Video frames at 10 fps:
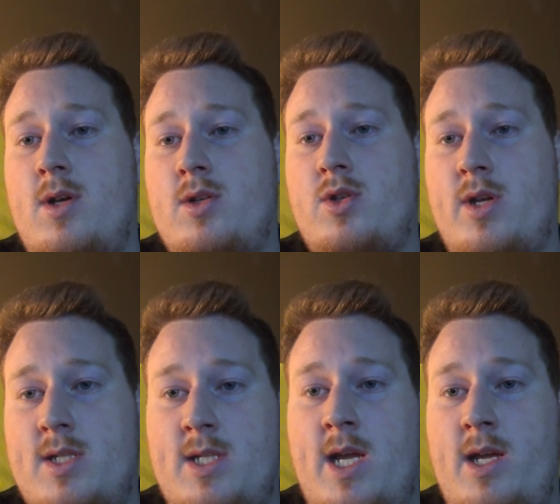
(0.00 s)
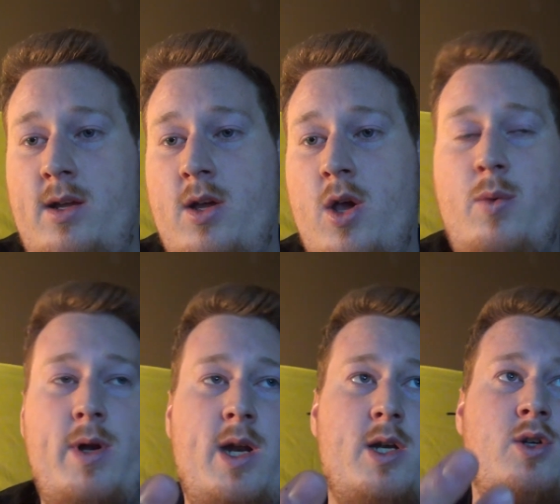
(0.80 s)
So you see, we
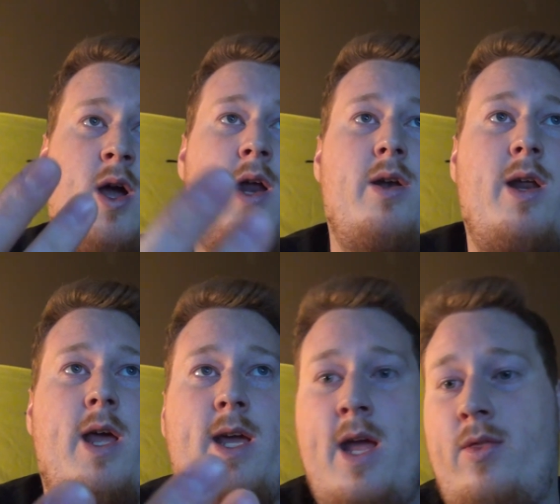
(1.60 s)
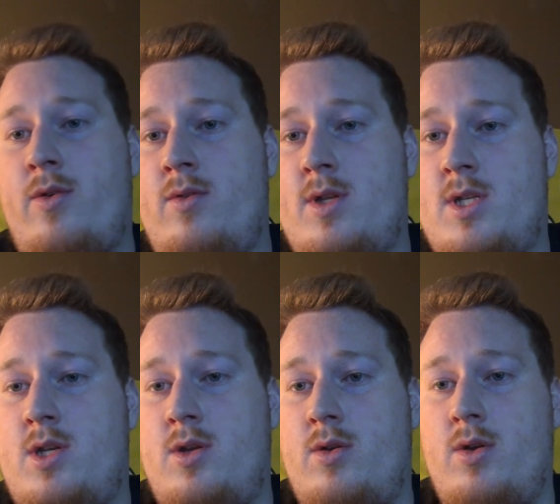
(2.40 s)
need to try and get through this
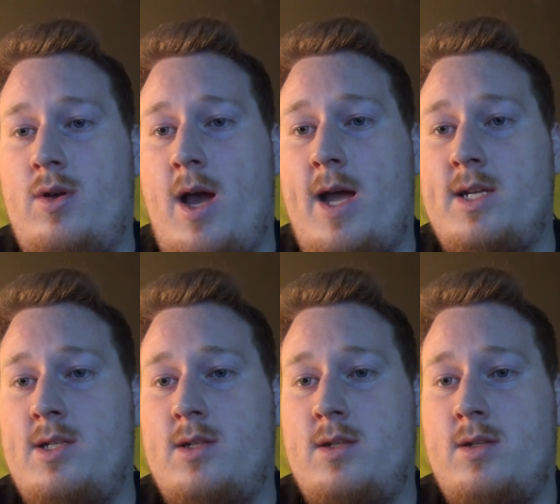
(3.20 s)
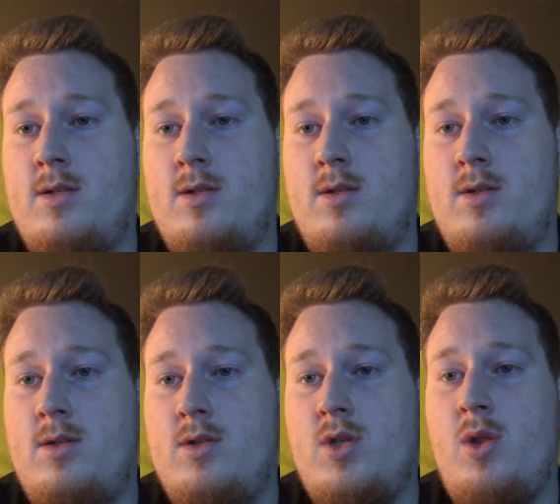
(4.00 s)
to you guys
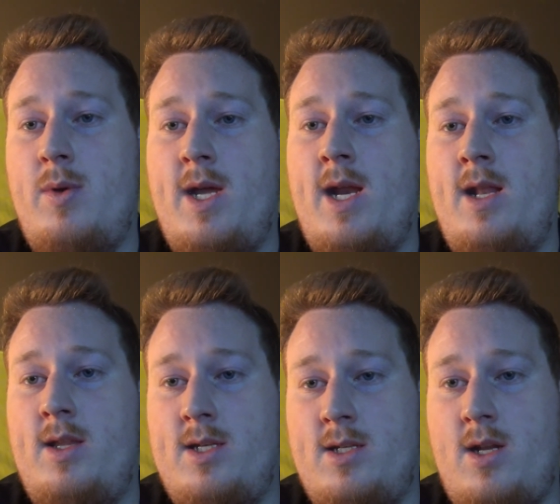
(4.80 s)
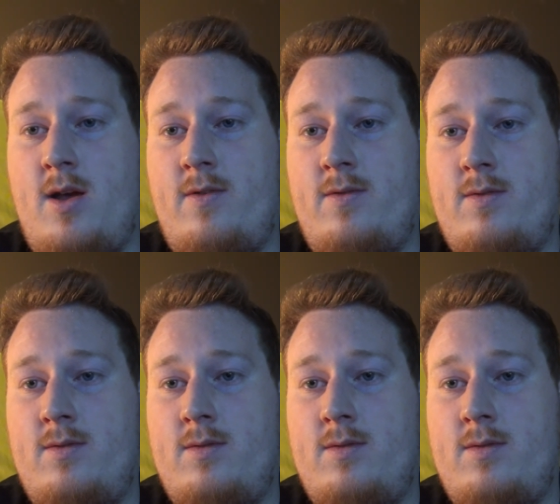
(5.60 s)
so that we can end this stuff.